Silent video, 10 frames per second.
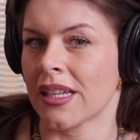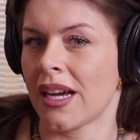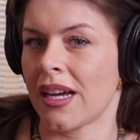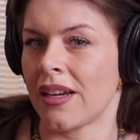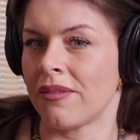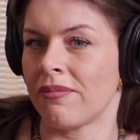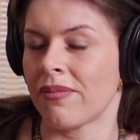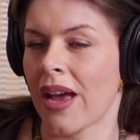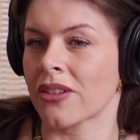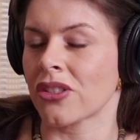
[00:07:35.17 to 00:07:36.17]

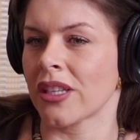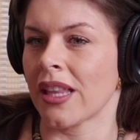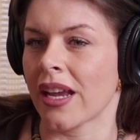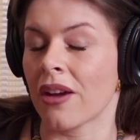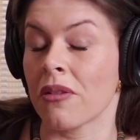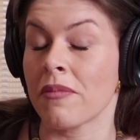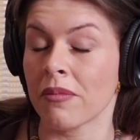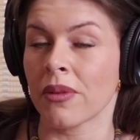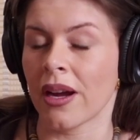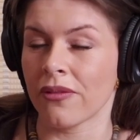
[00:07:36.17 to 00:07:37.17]
Actually, like I
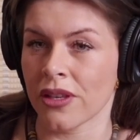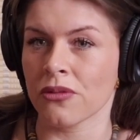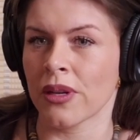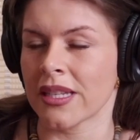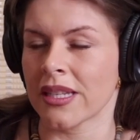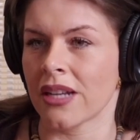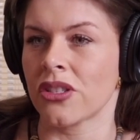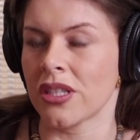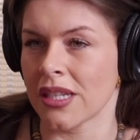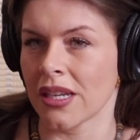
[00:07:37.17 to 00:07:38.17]
remember I have this one sketch
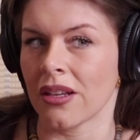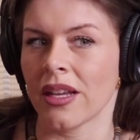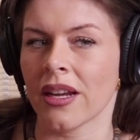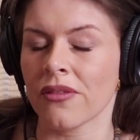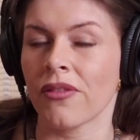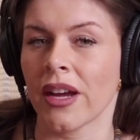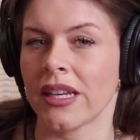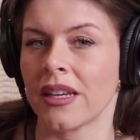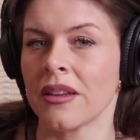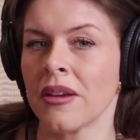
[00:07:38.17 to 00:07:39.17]
still. I got to find
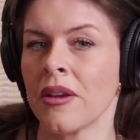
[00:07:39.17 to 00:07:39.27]
it.